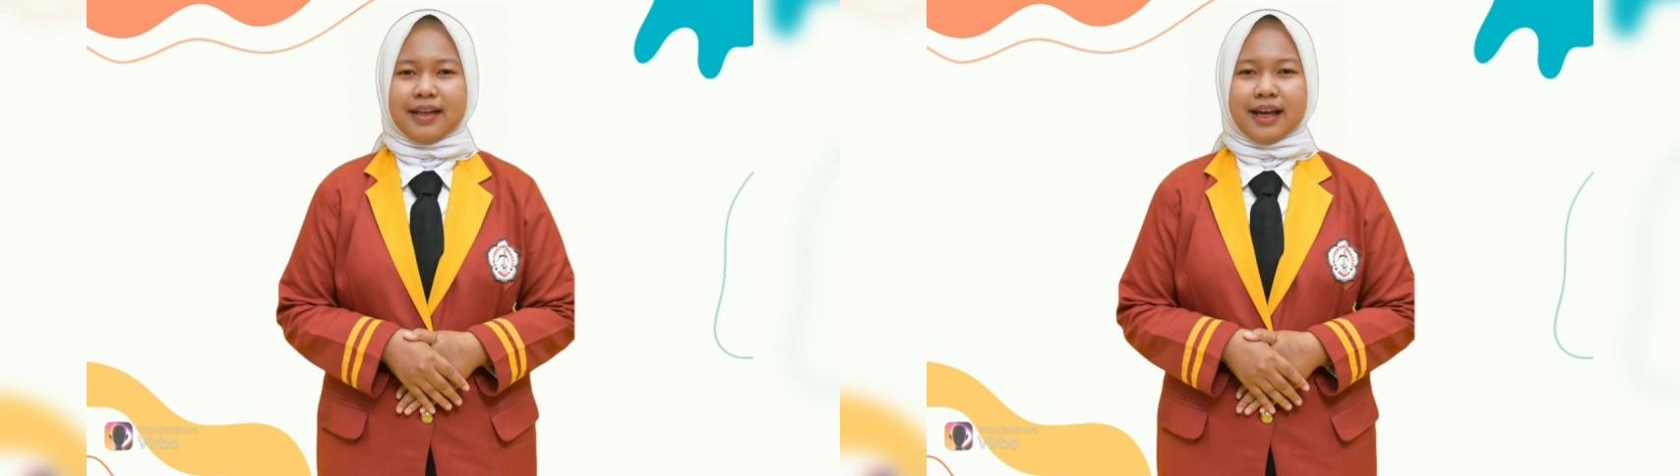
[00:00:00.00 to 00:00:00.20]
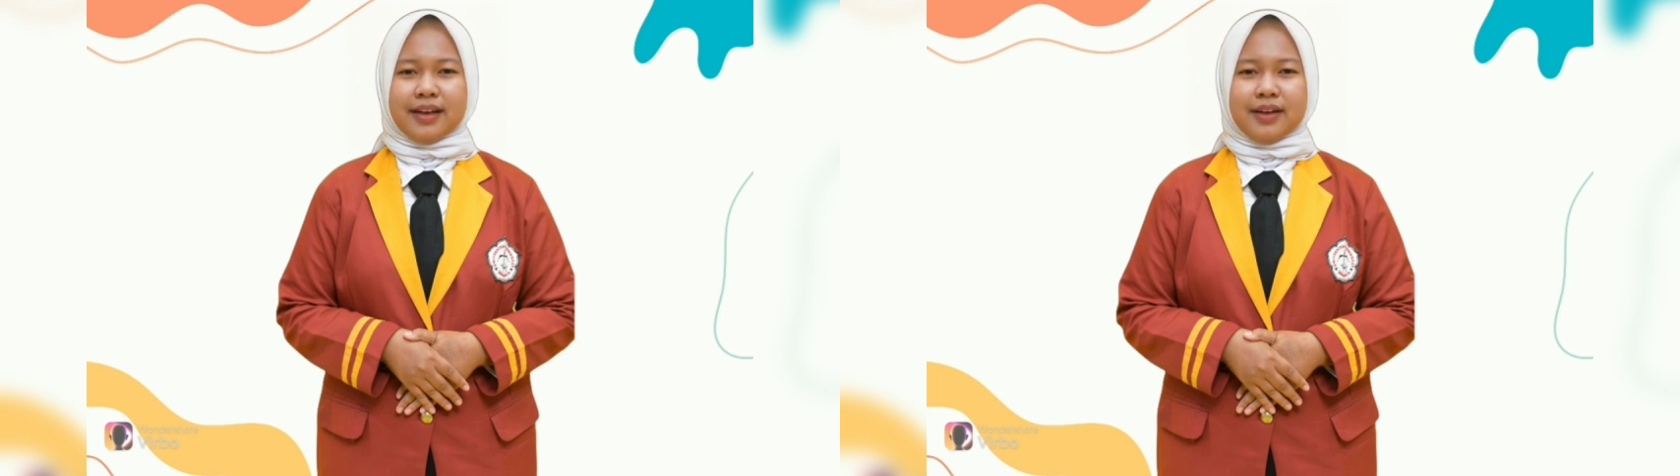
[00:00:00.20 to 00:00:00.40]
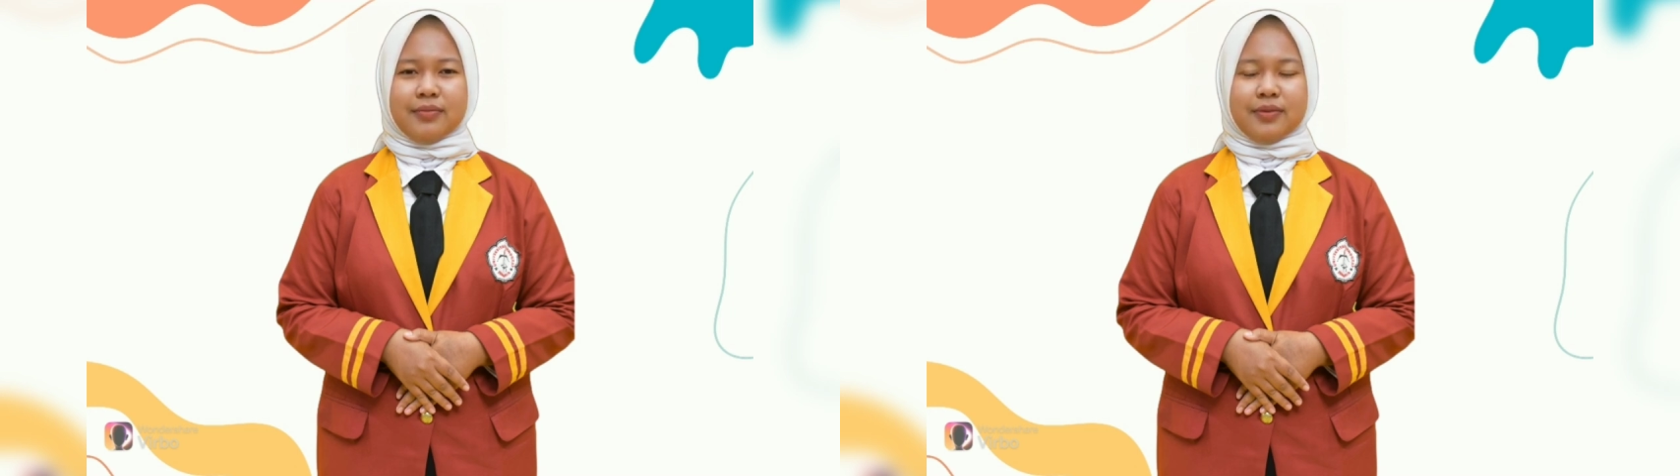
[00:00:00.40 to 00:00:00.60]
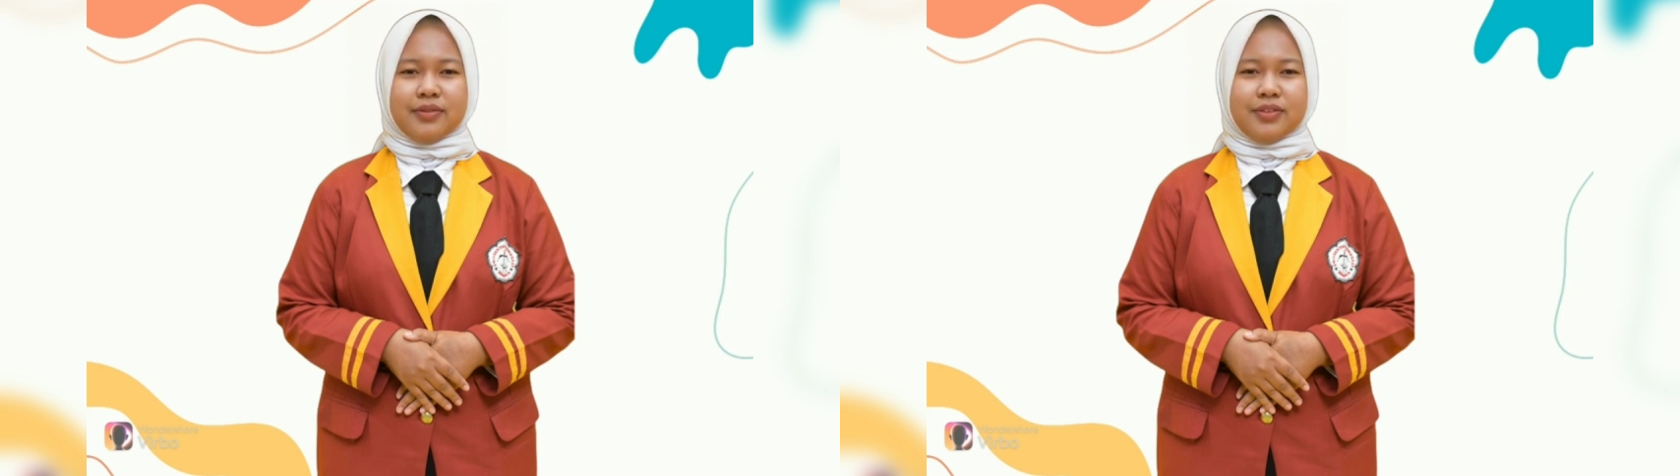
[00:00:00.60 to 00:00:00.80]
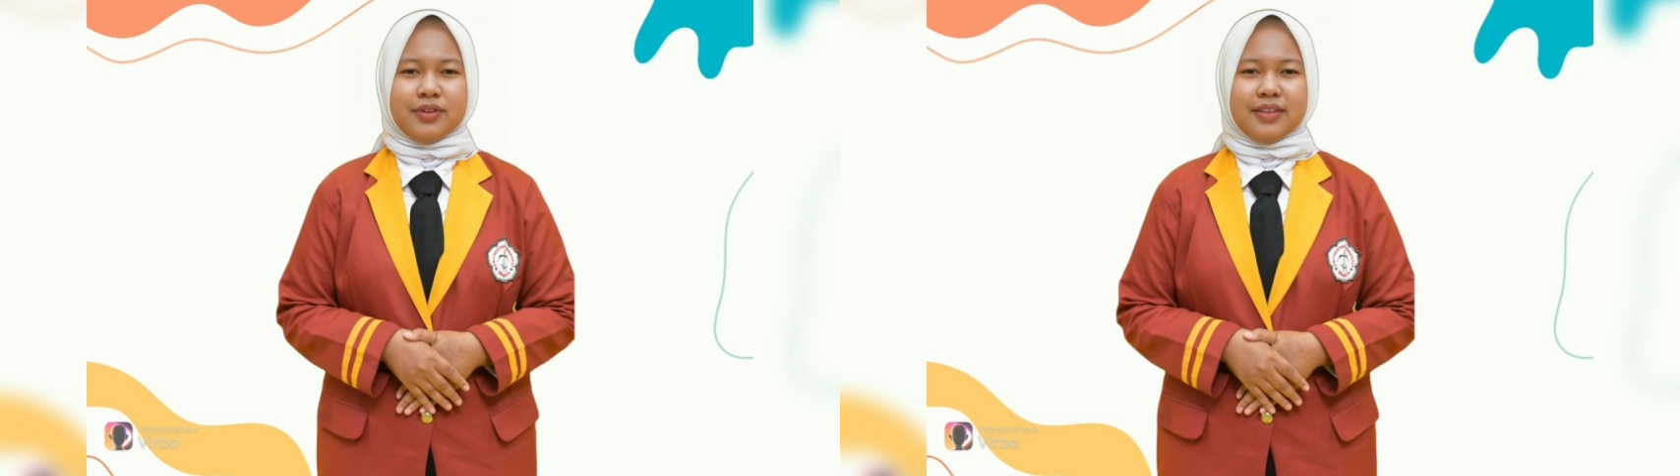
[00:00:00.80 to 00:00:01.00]
I hope you
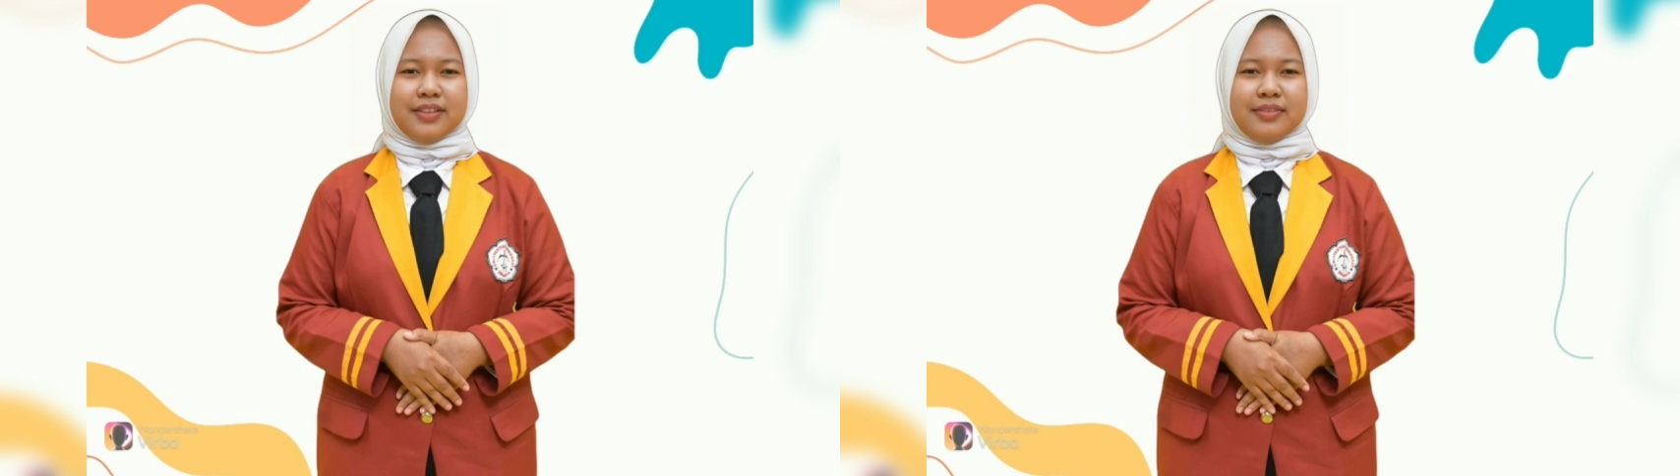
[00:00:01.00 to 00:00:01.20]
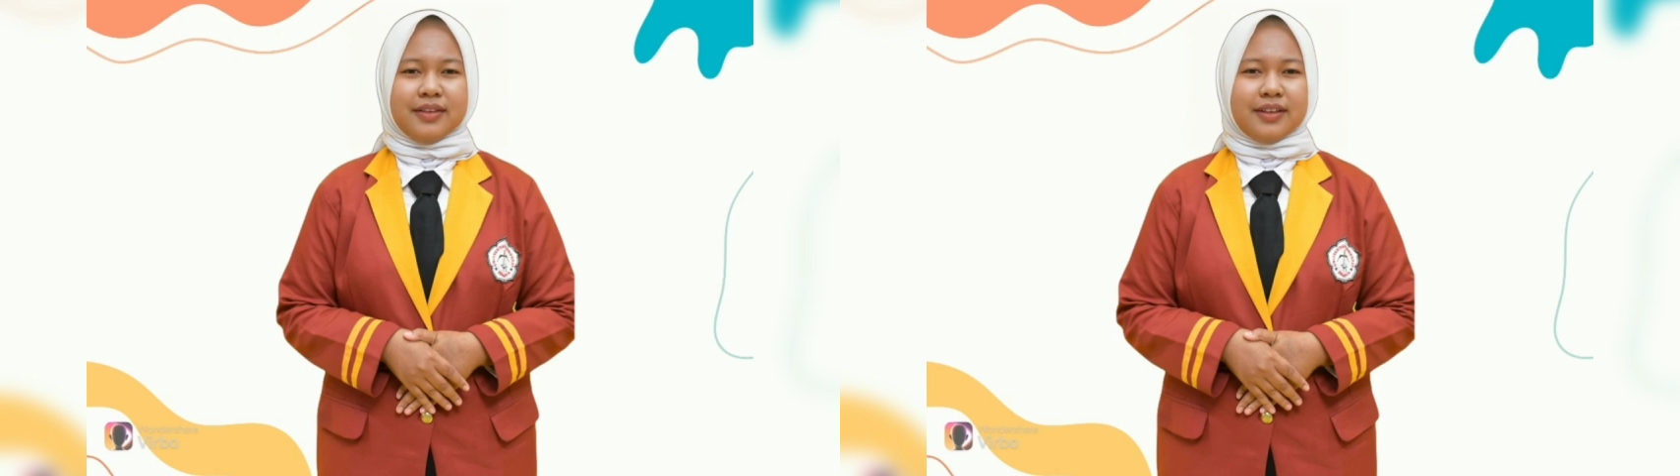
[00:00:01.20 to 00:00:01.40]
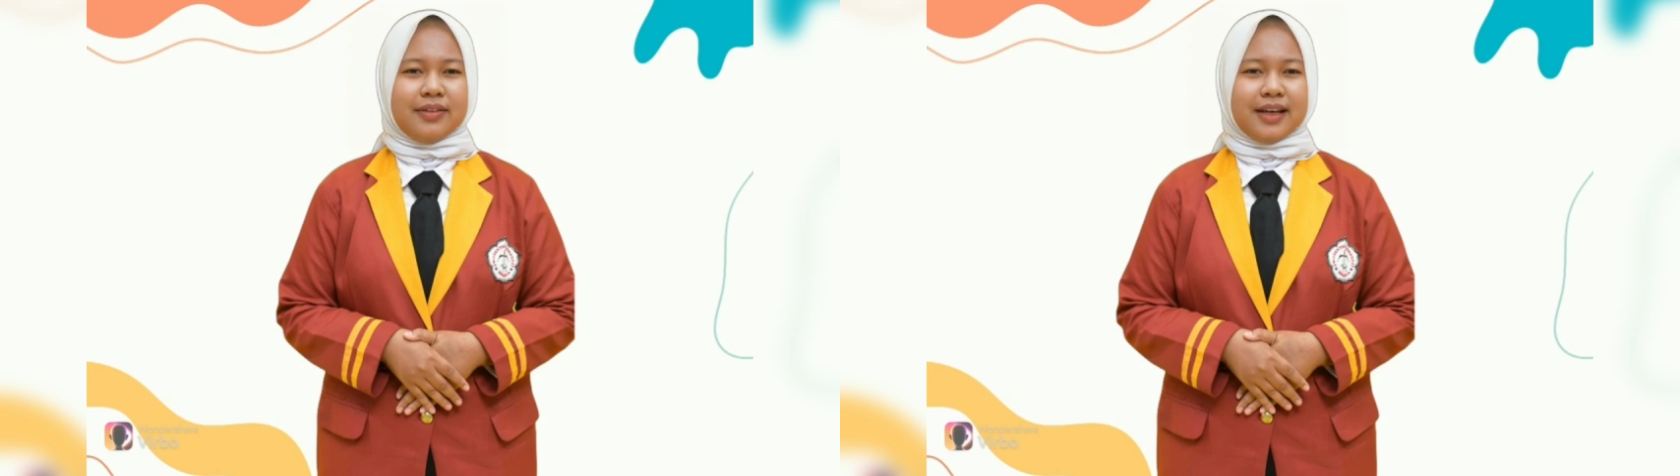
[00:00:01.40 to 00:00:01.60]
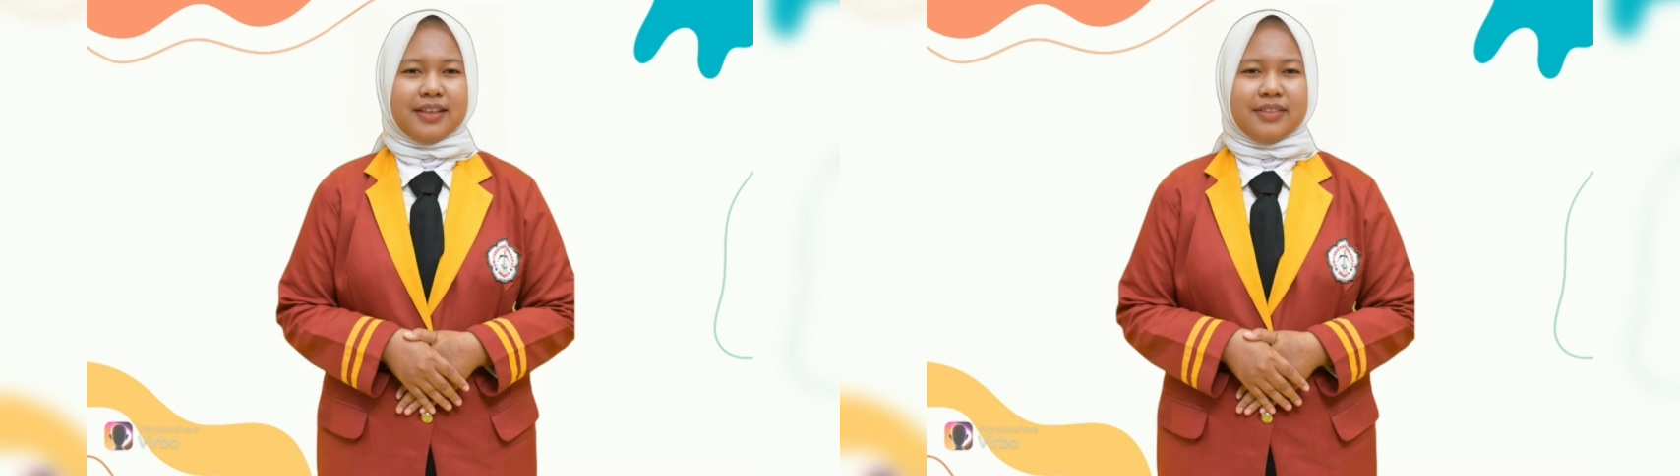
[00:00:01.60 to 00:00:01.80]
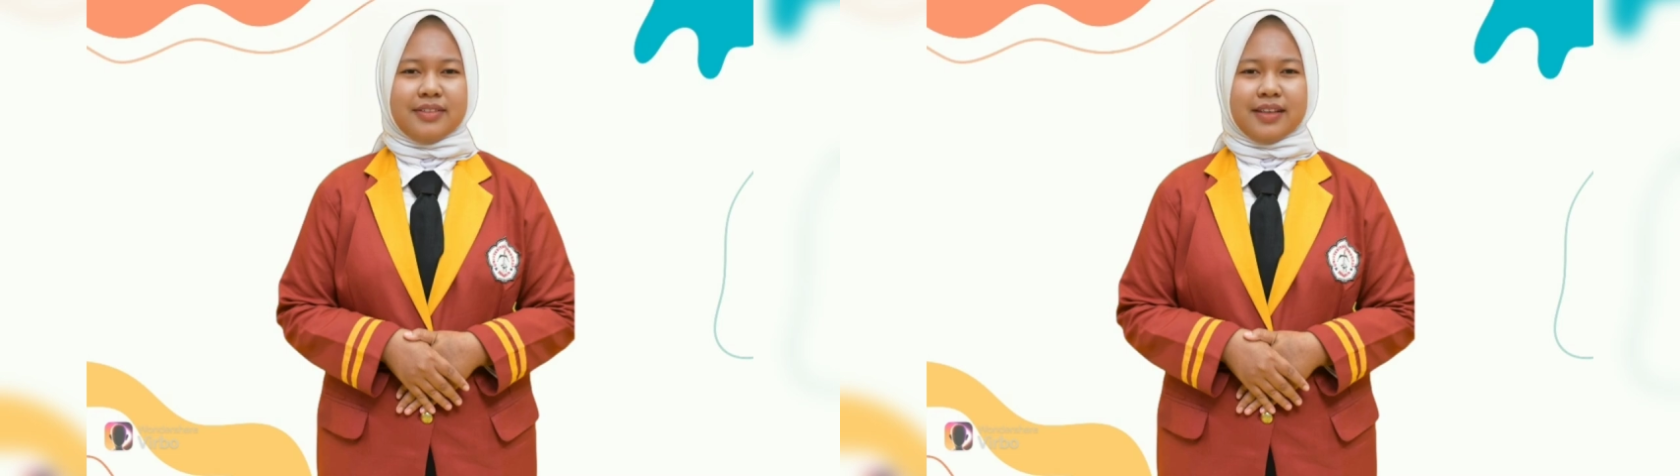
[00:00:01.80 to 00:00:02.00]
enjoyed this video,
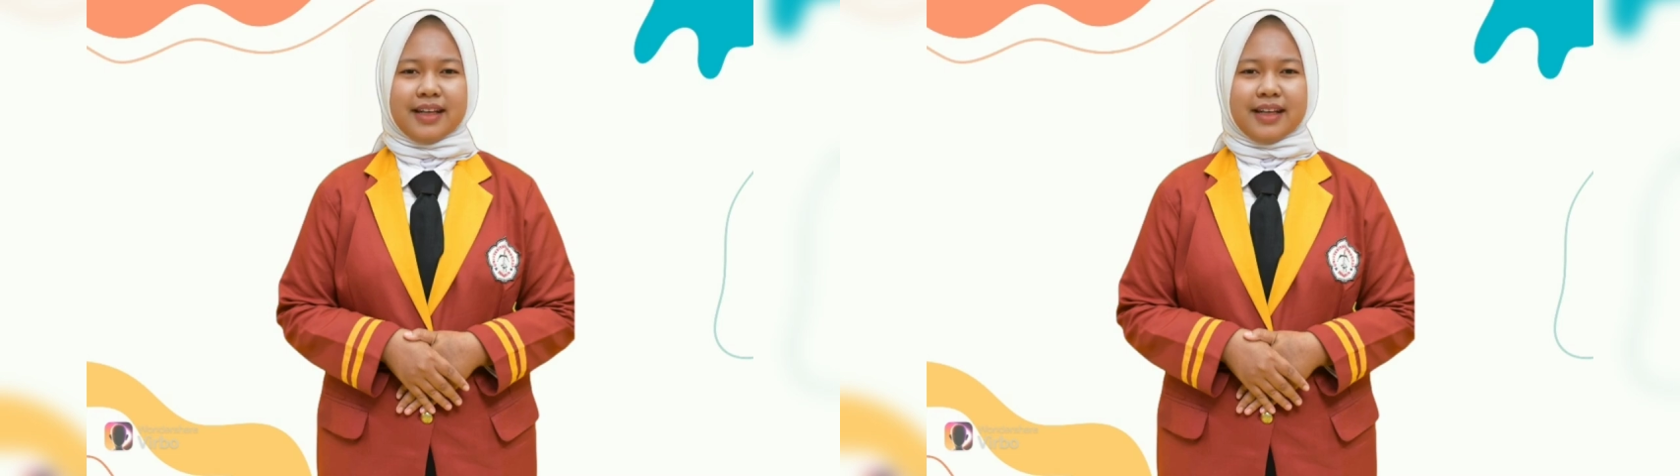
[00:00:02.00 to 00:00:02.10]
guys.